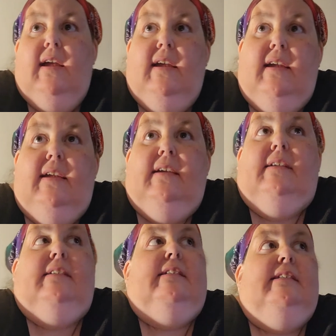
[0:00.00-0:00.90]

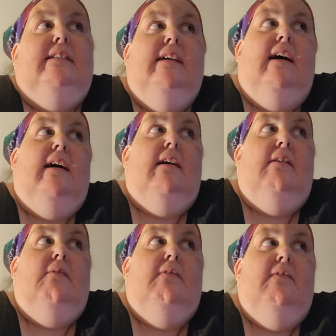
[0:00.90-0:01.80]
And
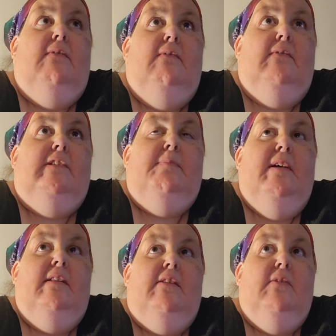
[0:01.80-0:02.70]
I
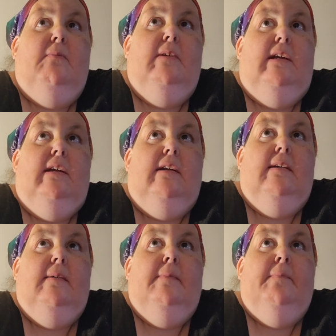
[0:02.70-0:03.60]
spent the
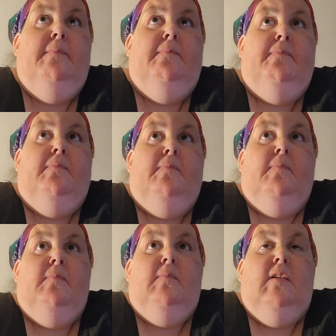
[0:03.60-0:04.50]
week.
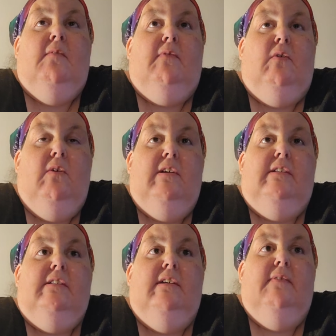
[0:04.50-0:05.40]
Of
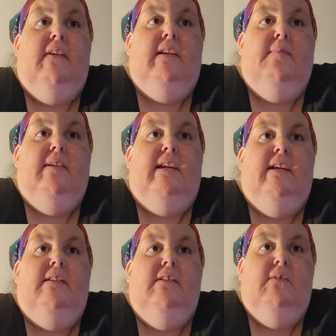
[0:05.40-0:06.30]
course, if
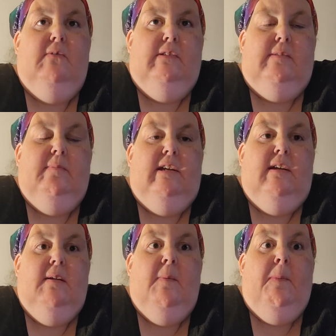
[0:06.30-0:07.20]
anybody knows
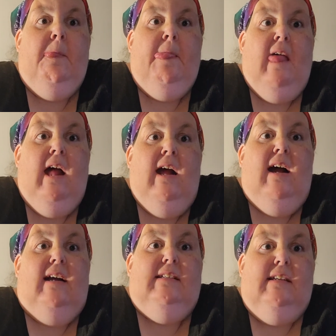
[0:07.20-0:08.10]
me,
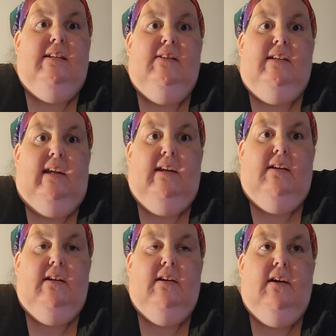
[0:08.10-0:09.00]
I set a
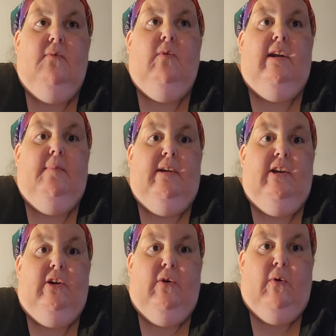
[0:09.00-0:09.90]
date of when I'm
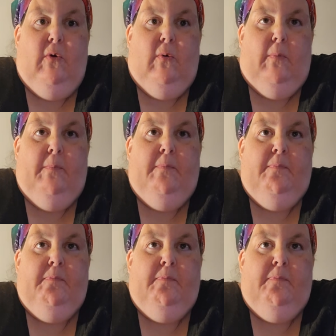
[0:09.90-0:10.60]
going to go home